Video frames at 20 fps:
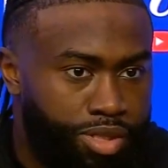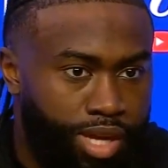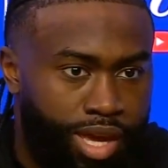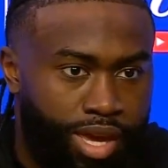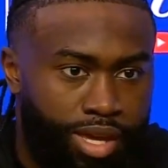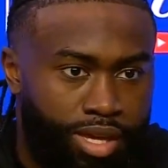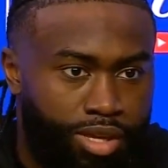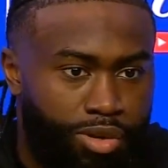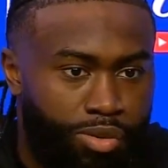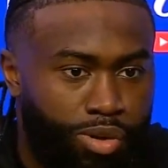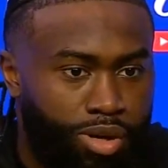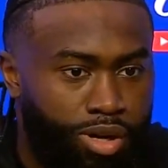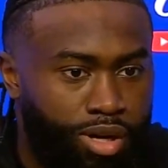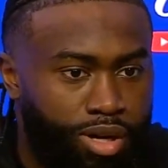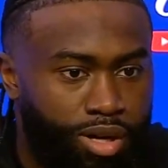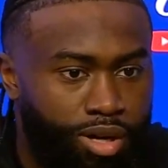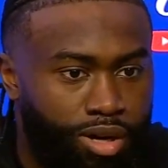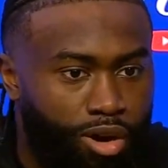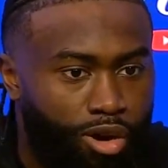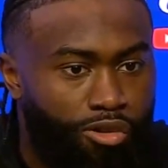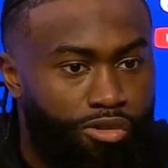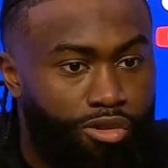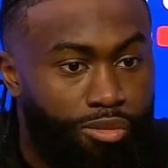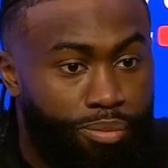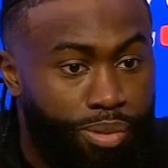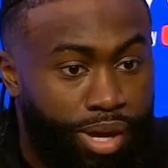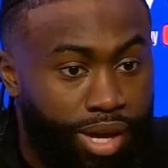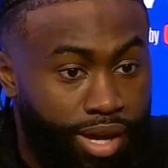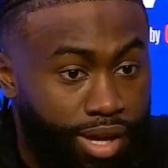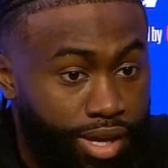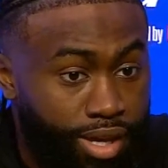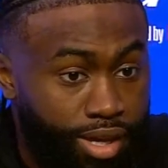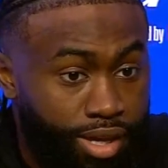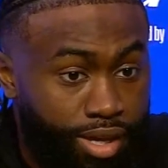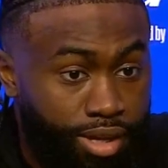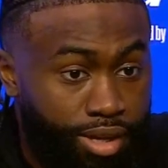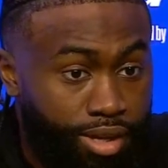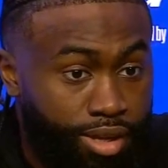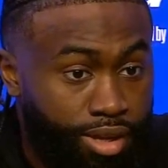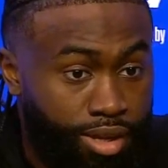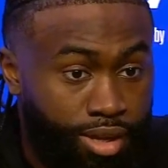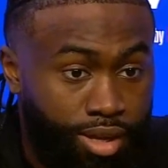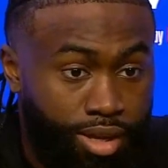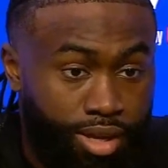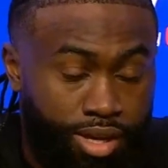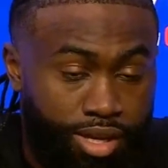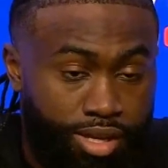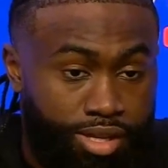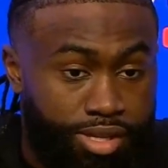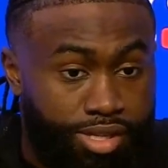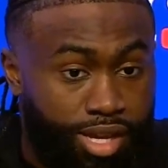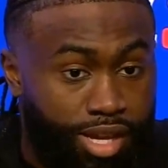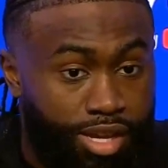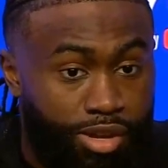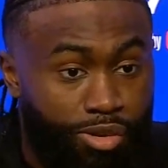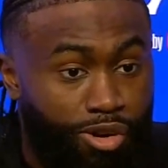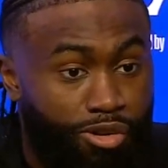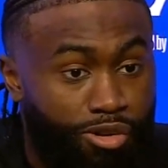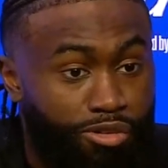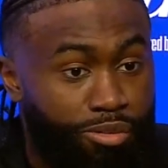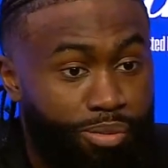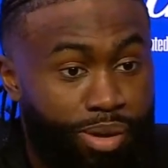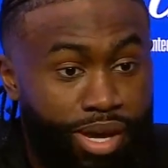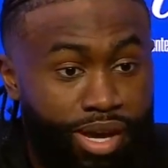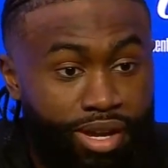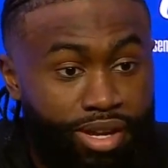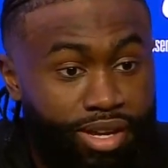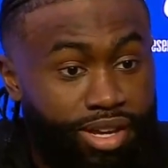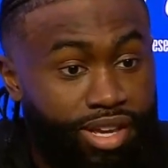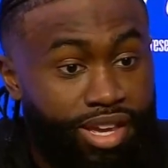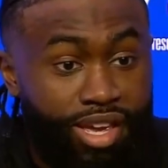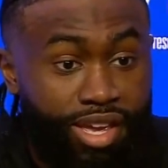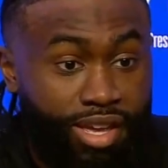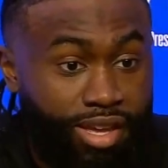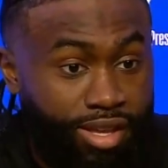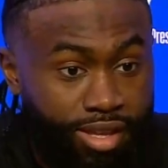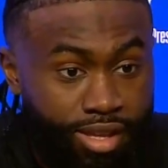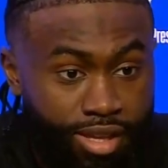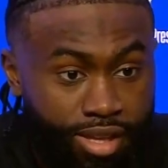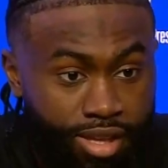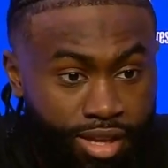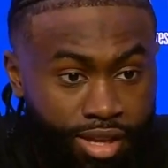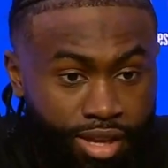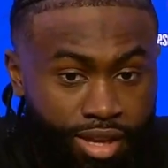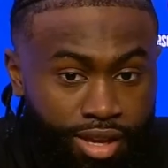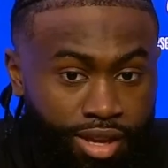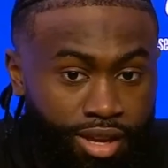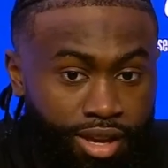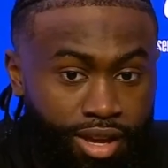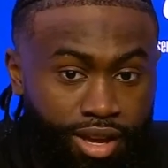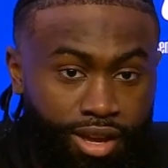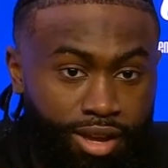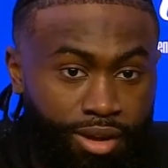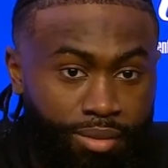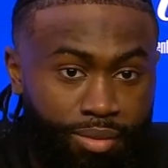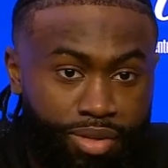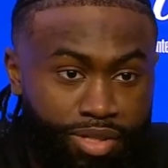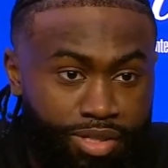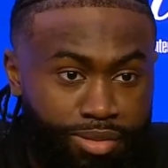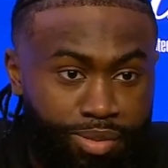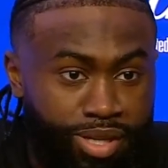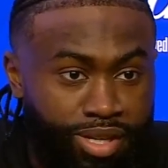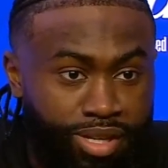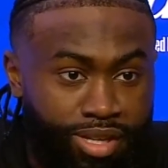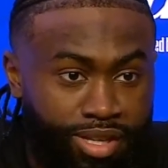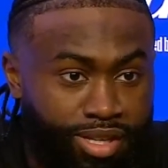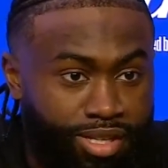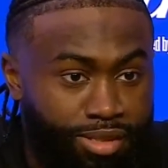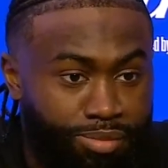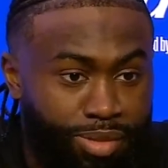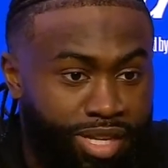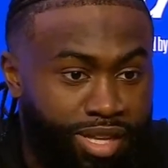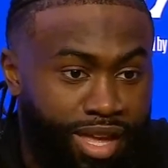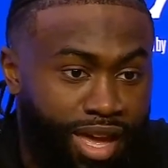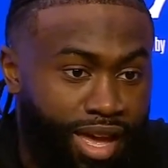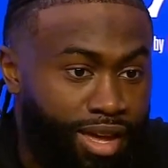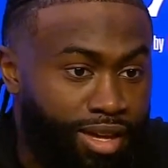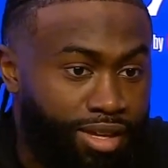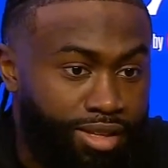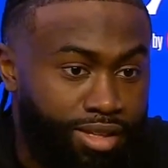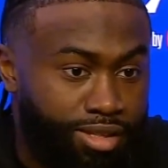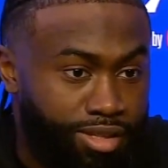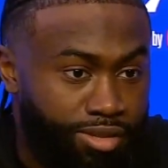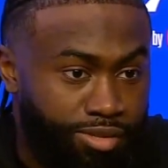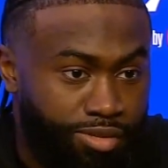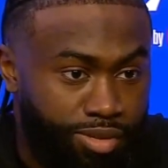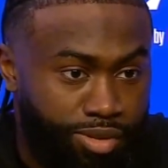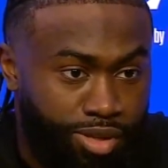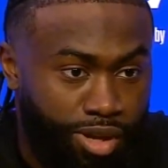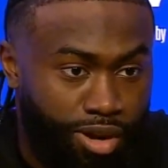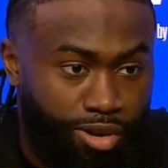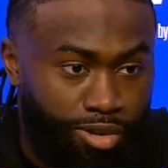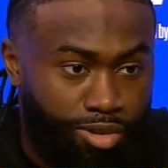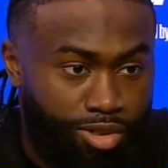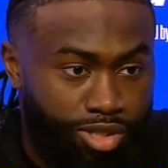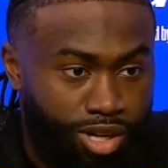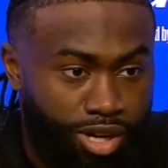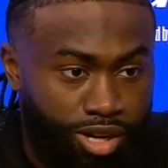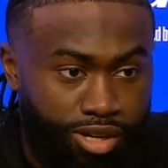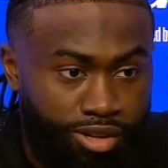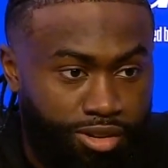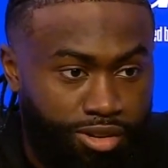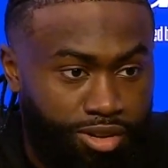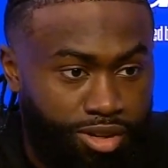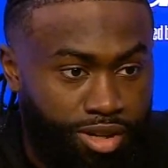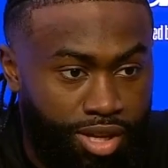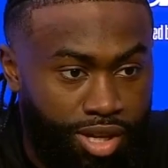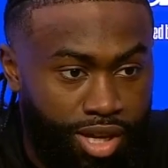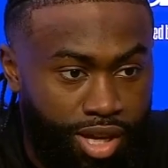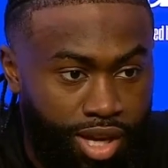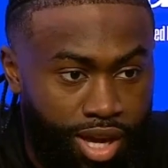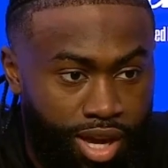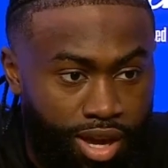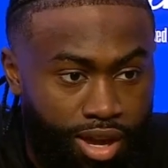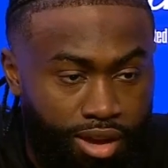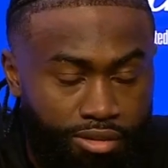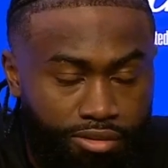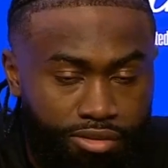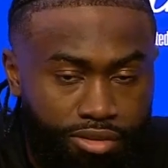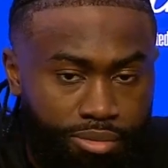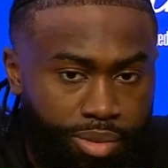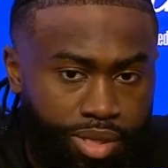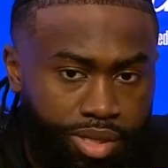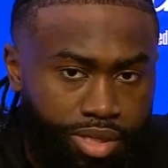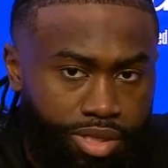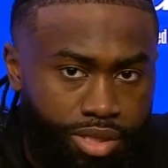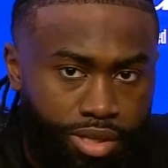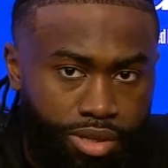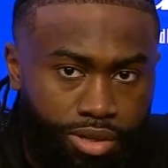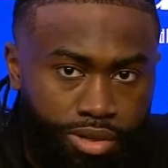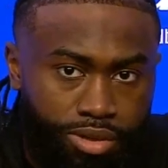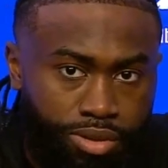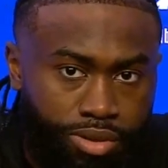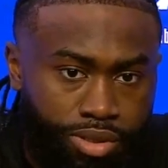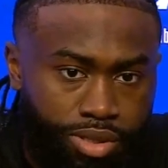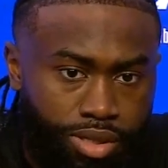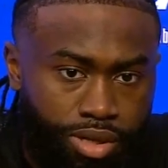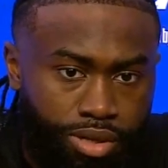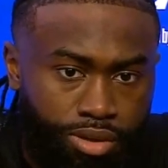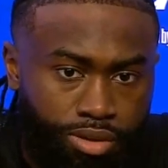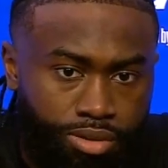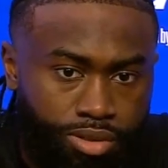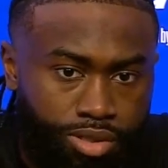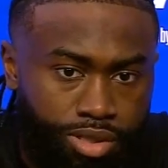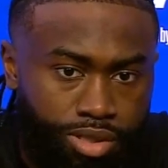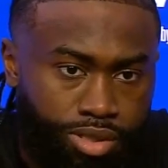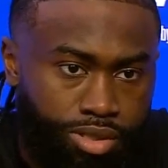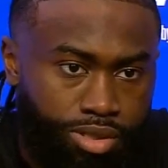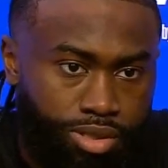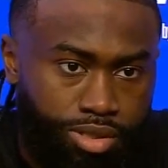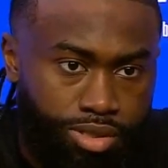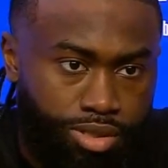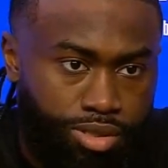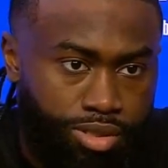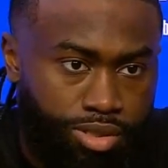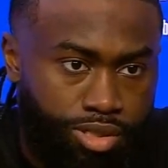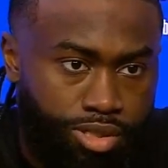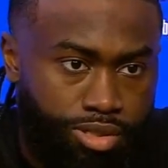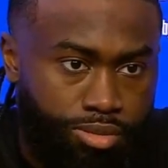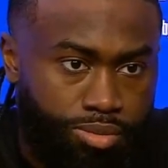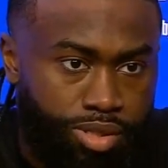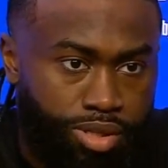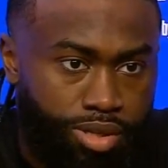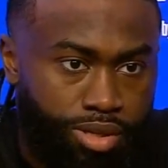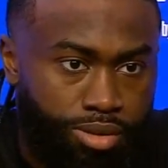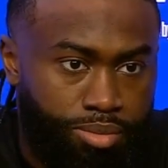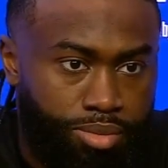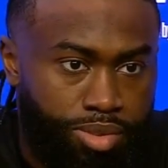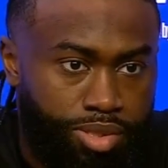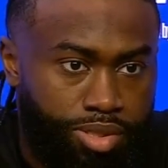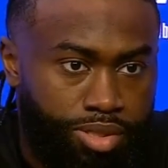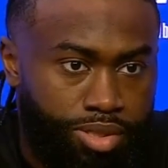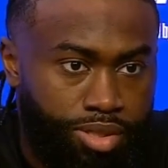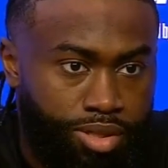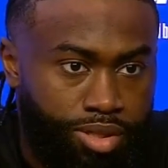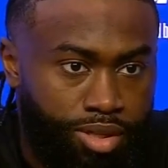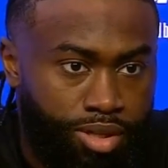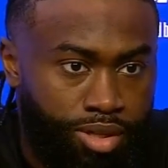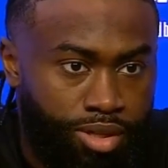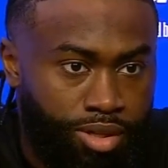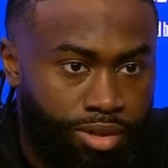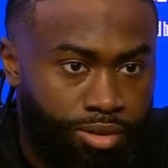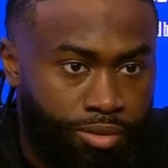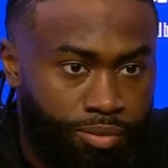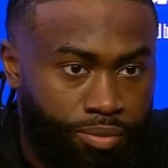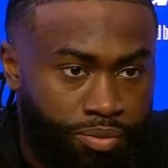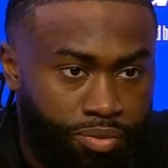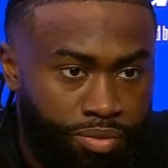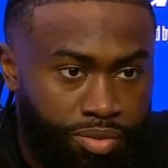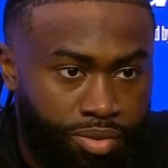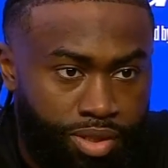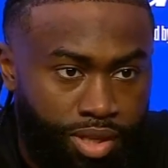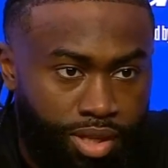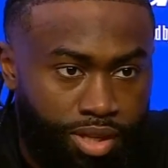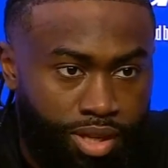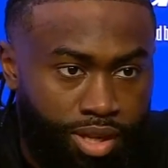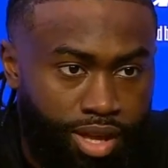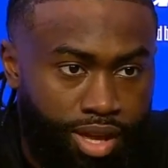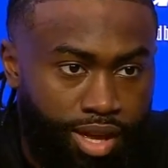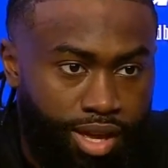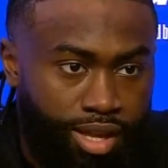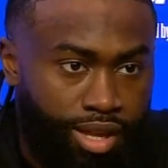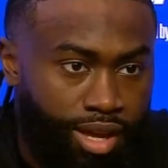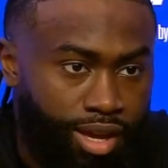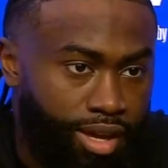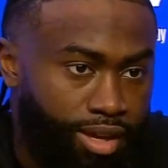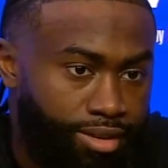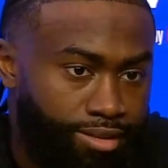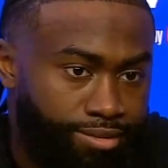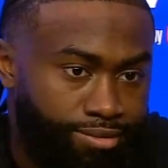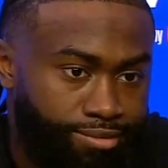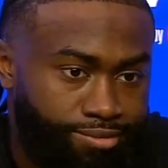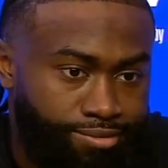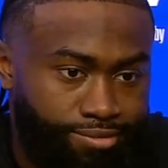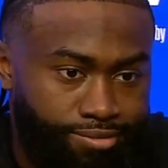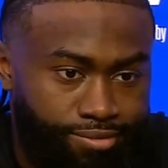saying you were overpaid and saying you overpaid again. It's been that the whole journey for me. So, you know, it just becomes another headline.